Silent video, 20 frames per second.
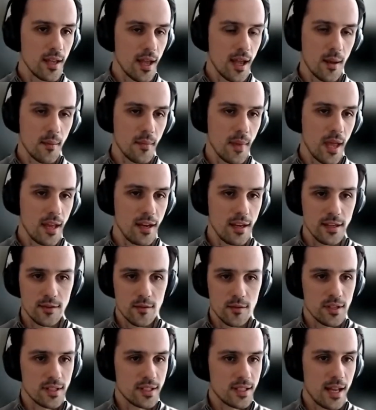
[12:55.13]
um, any
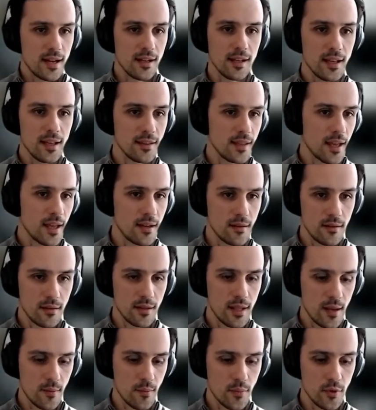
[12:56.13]
sort of satellite that
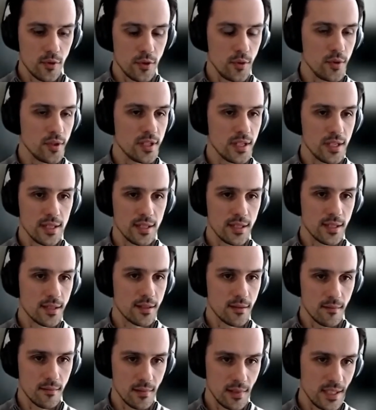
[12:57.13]
that
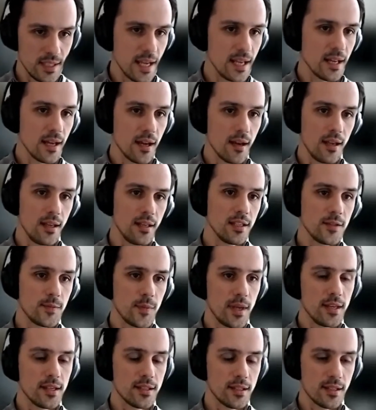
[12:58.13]
produces data in
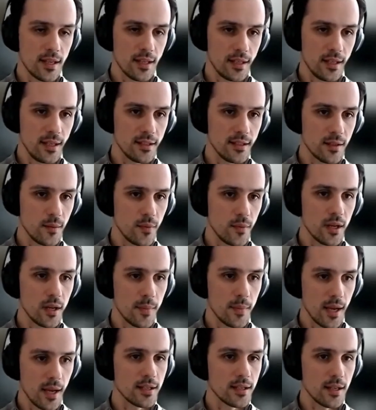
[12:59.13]
space and needs to bring
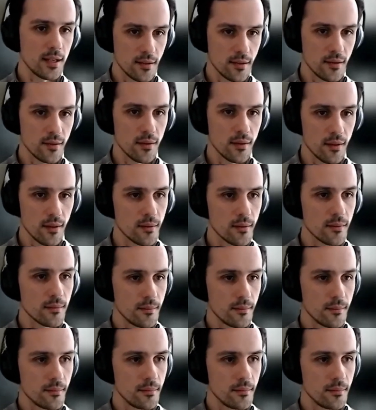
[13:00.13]
it back down to Earth.